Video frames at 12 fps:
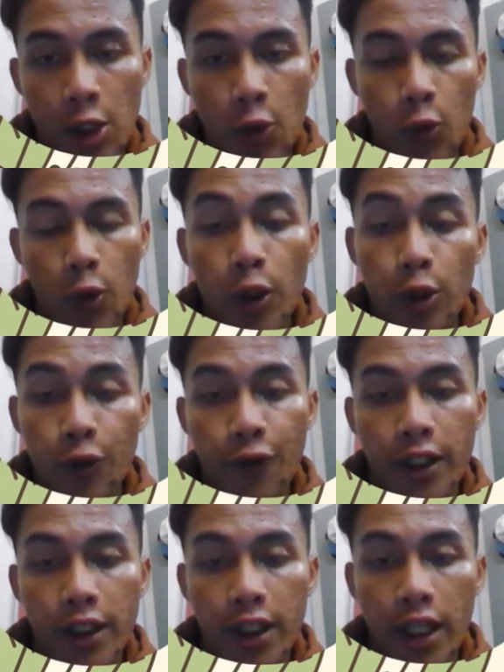we want to
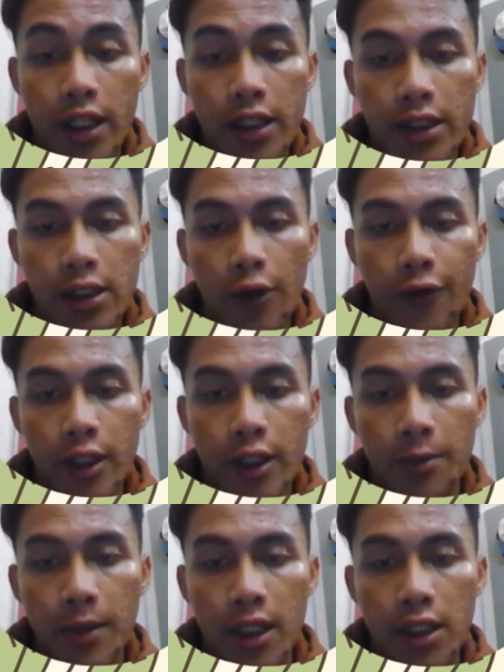find the area of the
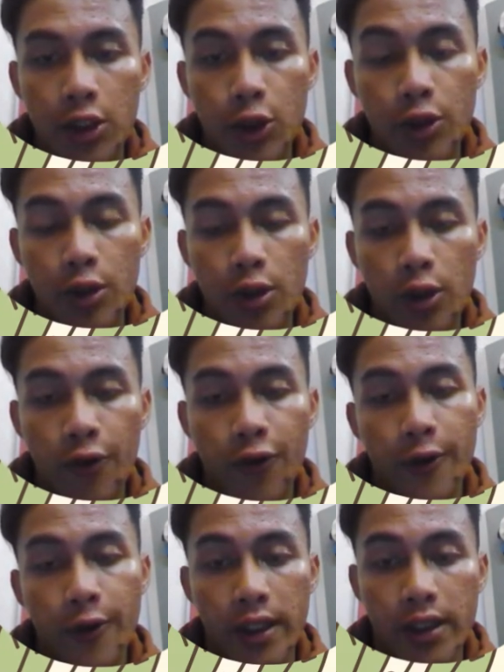magnitude of the
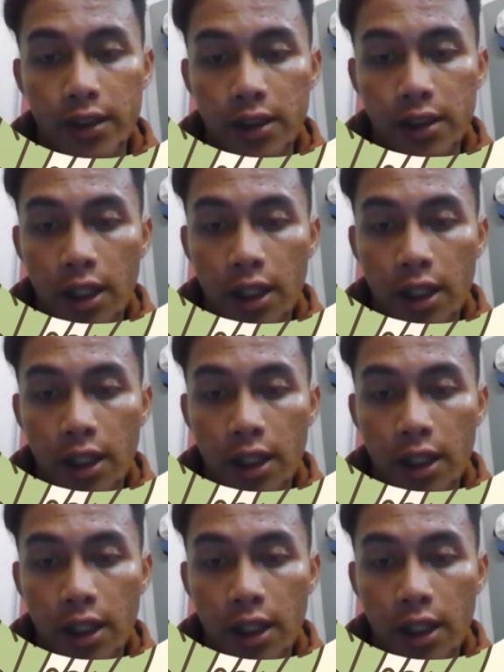vector.